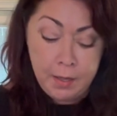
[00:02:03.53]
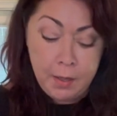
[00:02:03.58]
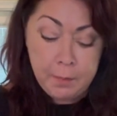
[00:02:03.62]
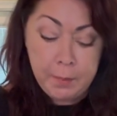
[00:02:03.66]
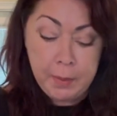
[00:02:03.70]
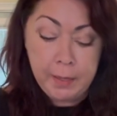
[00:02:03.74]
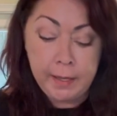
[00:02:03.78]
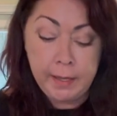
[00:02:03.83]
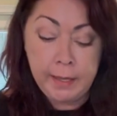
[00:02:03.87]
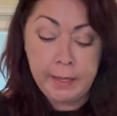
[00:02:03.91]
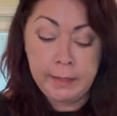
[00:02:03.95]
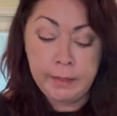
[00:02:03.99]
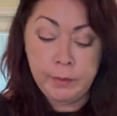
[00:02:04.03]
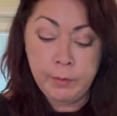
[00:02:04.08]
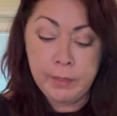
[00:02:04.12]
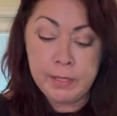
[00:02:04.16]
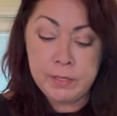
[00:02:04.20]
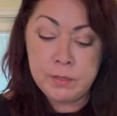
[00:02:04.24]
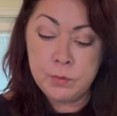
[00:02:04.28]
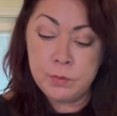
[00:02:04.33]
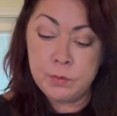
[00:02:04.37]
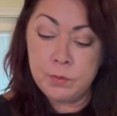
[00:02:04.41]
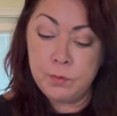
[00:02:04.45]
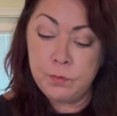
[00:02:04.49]
But
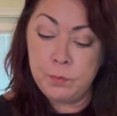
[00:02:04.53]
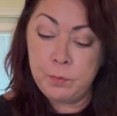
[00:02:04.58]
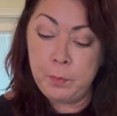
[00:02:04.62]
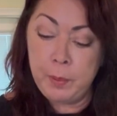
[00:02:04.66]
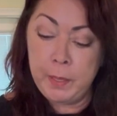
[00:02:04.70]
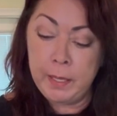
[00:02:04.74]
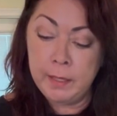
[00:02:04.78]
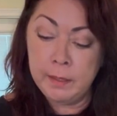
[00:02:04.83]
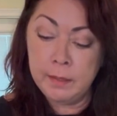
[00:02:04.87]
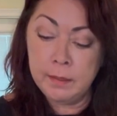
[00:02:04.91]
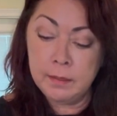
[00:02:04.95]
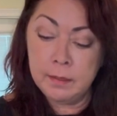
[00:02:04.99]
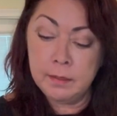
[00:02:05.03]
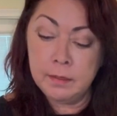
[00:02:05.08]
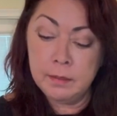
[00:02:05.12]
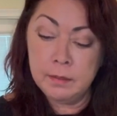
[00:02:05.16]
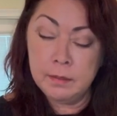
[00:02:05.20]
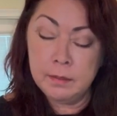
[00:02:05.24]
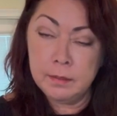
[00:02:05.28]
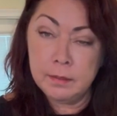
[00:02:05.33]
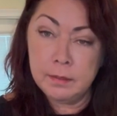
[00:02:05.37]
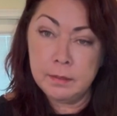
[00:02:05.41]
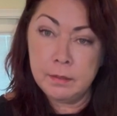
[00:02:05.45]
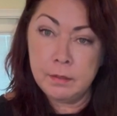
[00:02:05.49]
anyways, pick
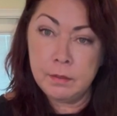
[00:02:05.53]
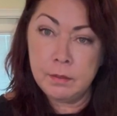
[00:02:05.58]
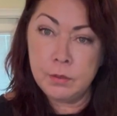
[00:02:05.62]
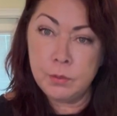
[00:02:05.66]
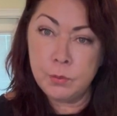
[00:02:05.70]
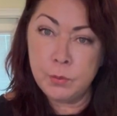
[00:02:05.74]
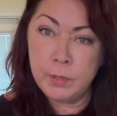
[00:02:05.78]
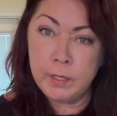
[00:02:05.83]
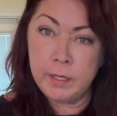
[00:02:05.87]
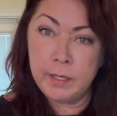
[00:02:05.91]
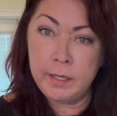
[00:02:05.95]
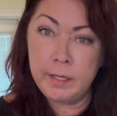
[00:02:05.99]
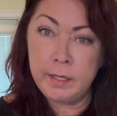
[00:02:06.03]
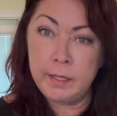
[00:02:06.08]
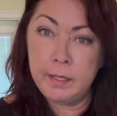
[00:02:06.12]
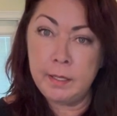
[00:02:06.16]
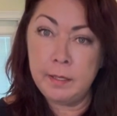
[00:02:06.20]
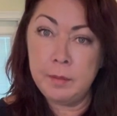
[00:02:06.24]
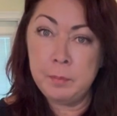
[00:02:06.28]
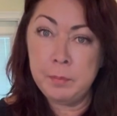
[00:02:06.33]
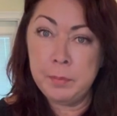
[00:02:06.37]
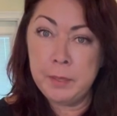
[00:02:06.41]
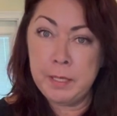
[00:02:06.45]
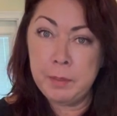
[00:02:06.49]

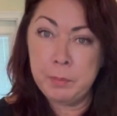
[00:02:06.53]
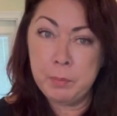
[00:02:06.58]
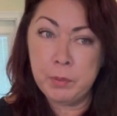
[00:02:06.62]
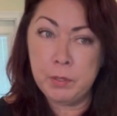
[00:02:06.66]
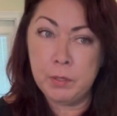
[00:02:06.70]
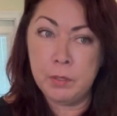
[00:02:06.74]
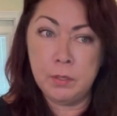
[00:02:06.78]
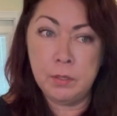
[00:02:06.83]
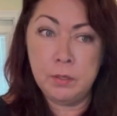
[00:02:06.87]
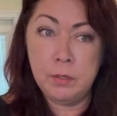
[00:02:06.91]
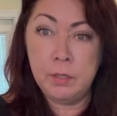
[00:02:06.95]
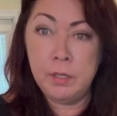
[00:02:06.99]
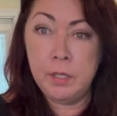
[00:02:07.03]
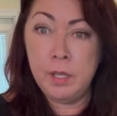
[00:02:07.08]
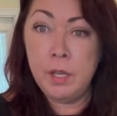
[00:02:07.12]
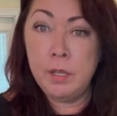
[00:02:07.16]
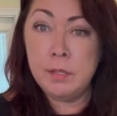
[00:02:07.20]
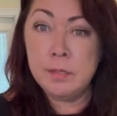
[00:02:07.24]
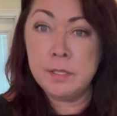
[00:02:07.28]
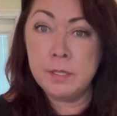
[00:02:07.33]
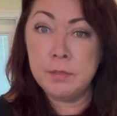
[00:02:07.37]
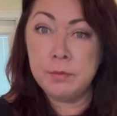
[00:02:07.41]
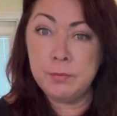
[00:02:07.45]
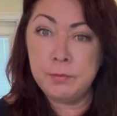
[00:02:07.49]
3 people
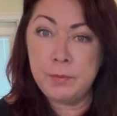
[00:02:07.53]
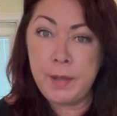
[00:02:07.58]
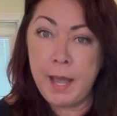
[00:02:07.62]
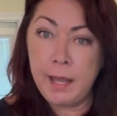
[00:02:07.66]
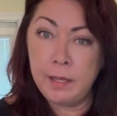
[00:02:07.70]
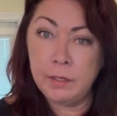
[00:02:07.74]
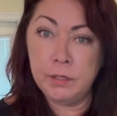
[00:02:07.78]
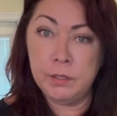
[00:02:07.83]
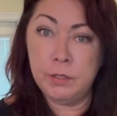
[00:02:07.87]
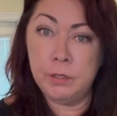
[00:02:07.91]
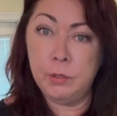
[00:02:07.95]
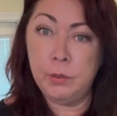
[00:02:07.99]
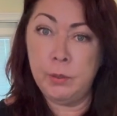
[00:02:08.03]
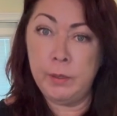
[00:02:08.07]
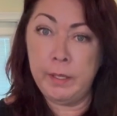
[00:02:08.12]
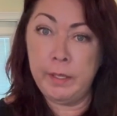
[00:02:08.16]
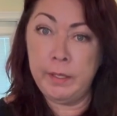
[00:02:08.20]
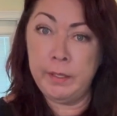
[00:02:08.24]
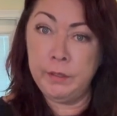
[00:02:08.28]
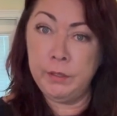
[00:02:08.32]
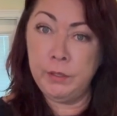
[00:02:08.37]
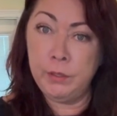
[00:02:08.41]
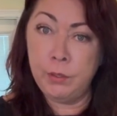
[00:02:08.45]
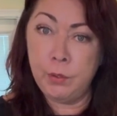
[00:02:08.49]
to follow
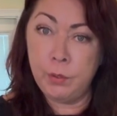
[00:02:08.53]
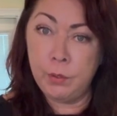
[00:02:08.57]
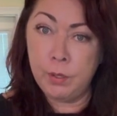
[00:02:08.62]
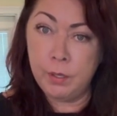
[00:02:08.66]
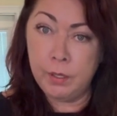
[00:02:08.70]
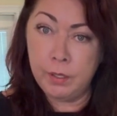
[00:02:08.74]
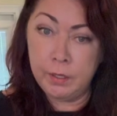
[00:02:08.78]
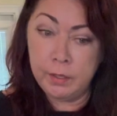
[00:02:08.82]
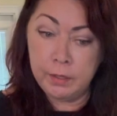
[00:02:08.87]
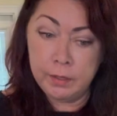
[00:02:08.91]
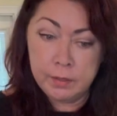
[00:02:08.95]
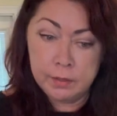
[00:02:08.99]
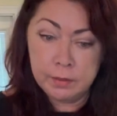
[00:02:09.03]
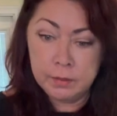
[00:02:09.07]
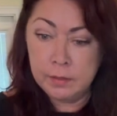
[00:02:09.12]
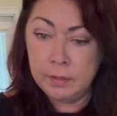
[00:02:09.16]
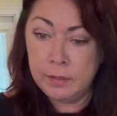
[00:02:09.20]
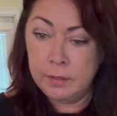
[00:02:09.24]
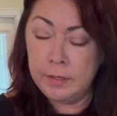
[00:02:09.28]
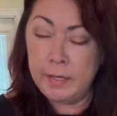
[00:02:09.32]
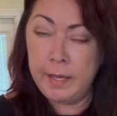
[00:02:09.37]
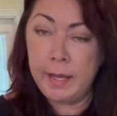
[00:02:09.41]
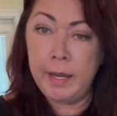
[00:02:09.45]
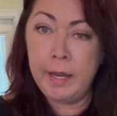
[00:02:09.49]
in your
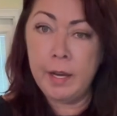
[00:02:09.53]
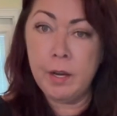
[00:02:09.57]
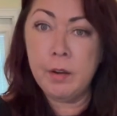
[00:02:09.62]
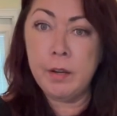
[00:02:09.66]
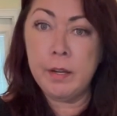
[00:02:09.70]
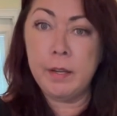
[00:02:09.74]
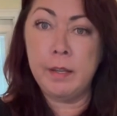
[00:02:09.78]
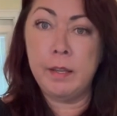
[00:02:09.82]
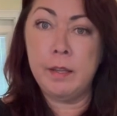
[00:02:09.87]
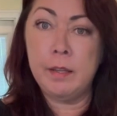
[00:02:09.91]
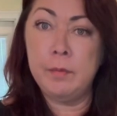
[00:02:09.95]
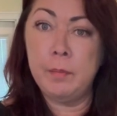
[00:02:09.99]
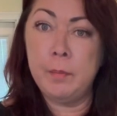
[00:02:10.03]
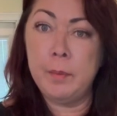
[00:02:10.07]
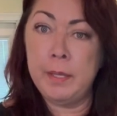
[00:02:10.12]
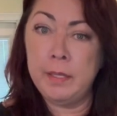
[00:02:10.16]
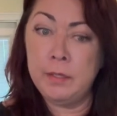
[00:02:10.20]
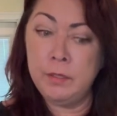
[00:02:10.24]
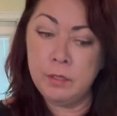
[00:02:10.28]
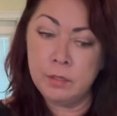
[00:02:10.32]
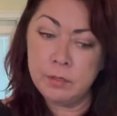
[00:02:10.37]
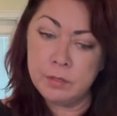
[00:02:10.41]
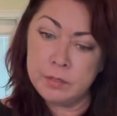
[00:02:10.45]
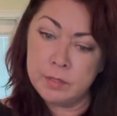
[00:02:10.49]
area
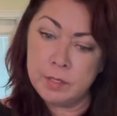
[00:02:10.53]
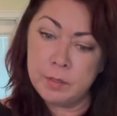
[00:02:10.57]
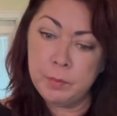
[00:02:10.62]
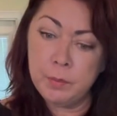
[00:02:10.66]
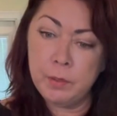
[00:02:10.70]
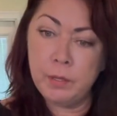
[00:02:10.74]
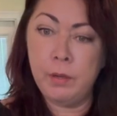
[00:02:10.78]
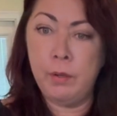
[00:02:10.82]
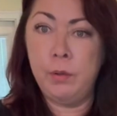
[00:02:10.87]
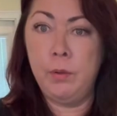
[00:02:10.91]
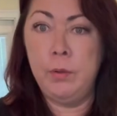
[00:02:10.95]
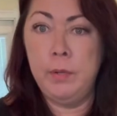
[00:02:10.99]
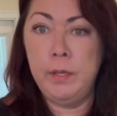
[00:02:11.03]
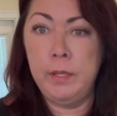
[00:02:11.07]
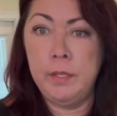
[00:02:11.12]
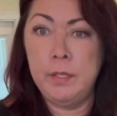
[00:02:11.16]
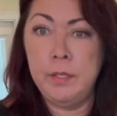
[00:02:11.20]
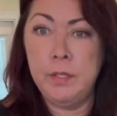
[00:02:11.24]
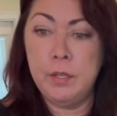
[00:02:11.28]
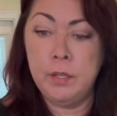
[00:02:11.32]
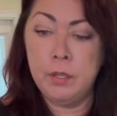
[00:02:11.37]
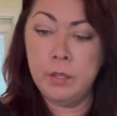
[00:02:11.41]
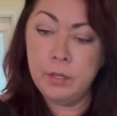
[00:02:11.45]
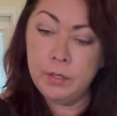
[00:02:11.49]
and your zip code
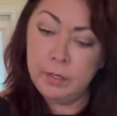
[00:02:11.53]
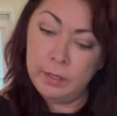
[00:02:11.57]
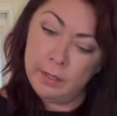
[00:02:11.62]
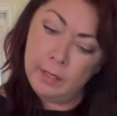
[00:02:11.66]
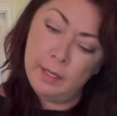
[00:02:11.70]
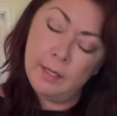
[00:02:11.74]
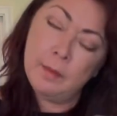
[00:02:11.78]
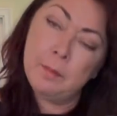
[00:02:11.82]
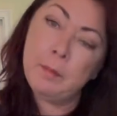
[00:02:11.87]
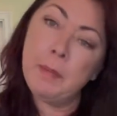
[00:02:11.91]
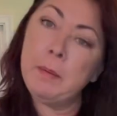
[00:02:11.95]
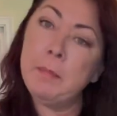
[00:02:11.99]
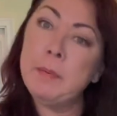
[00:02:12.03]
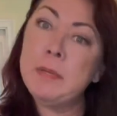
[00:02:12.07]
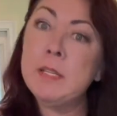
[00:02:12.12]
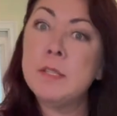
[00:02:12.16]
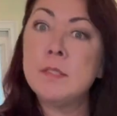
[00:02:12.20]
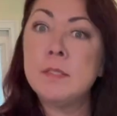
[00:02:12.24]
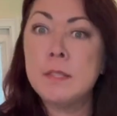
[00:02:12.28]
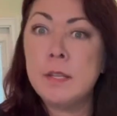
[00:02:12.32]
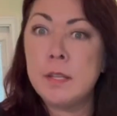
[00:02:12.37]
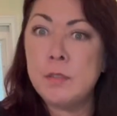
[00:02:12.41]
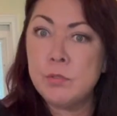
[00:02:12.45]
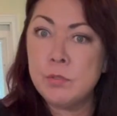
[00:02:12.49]
and your maybe
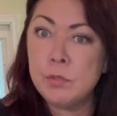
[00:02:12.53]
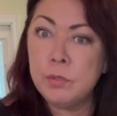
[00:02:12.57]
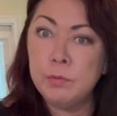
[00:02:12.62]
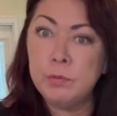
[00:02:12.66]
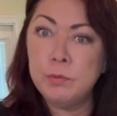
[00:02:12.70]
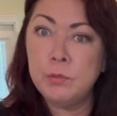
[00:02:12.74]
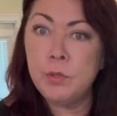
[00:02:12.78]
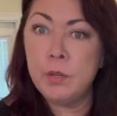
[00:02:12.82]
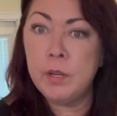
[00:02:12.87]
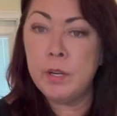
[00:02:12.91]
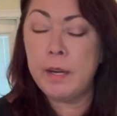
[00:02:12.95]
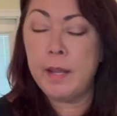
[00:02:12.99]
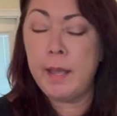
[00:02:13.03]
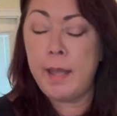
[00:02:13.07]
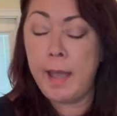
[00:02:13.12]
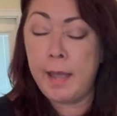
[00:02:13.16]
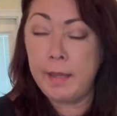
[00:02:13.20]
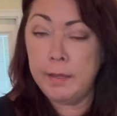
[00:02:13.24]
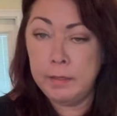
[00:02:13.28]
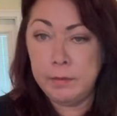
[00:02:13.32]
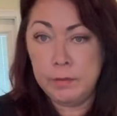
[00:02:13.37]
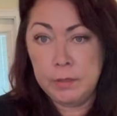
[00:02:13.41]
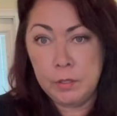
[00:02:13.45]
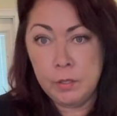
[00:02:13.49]
just Central Florida.
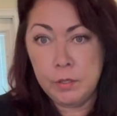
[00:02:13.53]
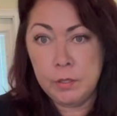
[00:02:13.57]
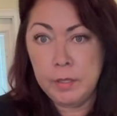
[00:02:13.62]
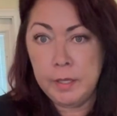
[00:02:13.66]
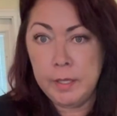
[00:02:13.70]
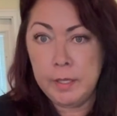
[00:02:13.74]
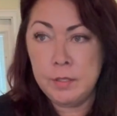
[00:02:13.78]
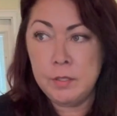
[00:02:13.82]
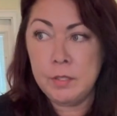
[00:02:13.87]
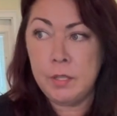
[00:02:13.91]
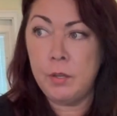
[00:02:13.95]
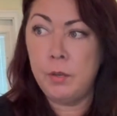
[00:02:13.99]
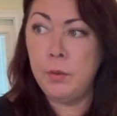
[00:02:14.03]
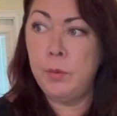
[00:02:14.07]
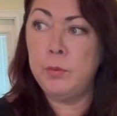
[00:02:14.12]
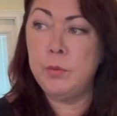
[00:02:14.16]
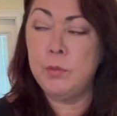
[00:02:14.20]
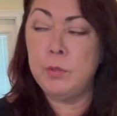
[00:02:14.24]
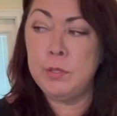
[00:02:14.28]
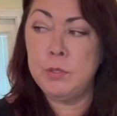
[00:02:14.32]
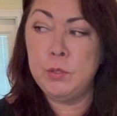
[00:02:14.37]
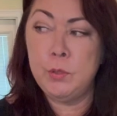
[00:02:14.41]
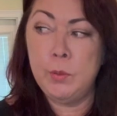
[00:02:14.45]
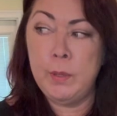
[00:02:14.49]
I live in Orlando,
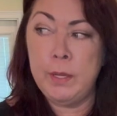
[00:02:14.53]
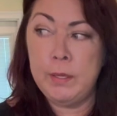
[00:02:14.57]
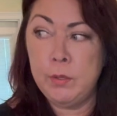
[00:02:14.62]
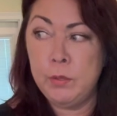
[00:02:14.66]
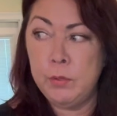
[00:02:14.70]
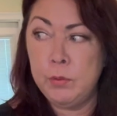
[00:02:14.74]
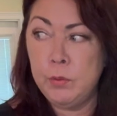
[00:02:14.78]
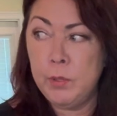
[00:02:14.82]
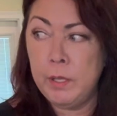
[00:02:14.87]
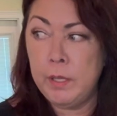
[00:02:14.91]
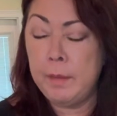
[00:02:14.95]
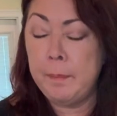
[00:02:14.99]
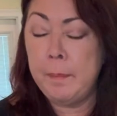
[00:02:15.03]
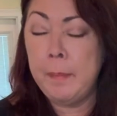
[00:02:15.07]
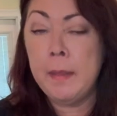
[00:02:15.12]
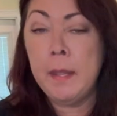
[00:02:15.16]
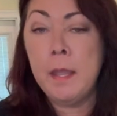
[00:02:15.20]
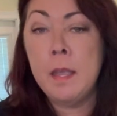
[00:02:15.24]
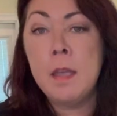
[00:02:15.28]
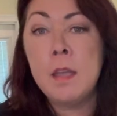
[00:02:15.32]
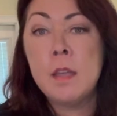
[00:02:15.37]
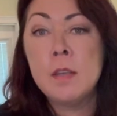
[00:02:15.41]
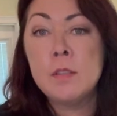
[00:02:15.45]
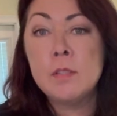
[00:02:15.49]
32803.
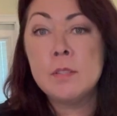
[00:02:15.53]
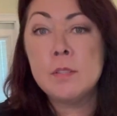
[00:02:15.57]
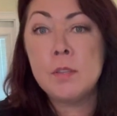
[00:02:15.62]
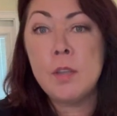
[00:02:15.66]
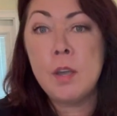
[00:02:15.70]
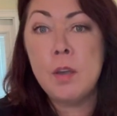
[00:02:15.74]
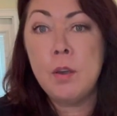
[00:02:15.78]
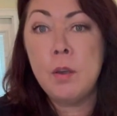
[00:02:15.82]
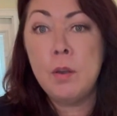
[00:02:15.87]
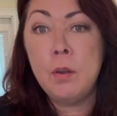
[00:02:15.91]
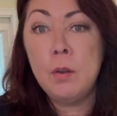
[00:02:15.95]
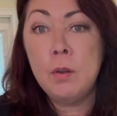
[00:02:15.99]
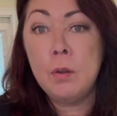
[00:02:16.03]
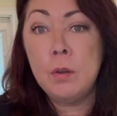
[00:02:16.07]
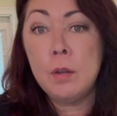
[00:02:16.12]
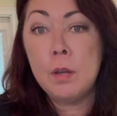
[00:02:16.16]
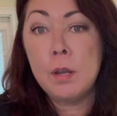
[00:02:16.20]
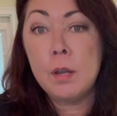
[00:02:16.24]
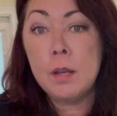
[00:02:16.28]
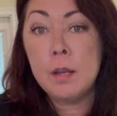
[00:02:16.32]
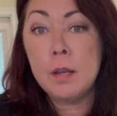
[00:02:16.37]
So